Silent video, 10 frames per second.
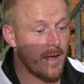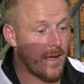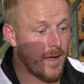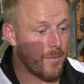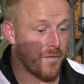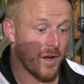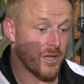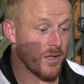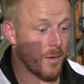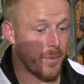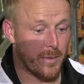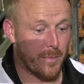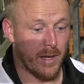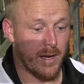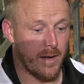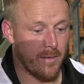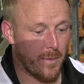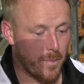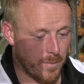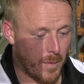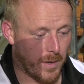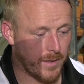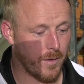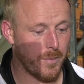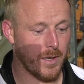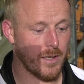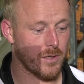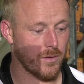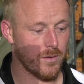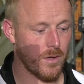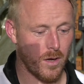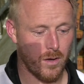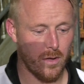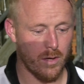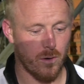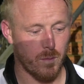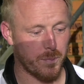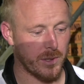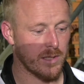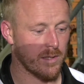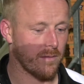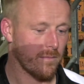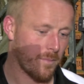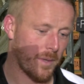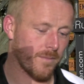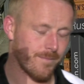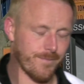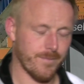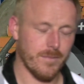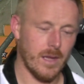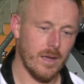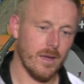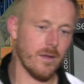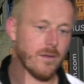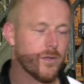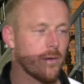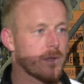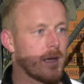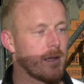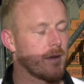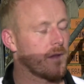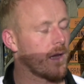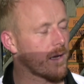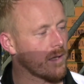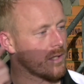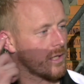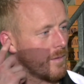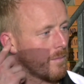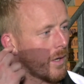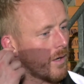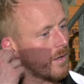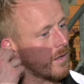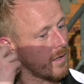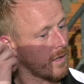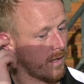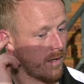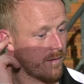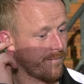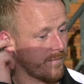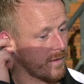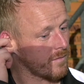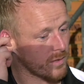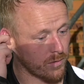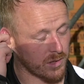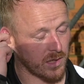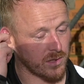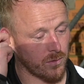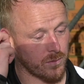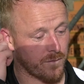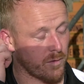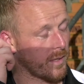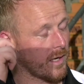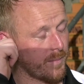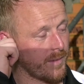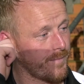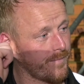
We freshened it up a wee bit and then we picked up again. So, no, all in all, we're pleased. It's always ideal if you can get a clean sheet, but if you score six goals, you've got to be happy.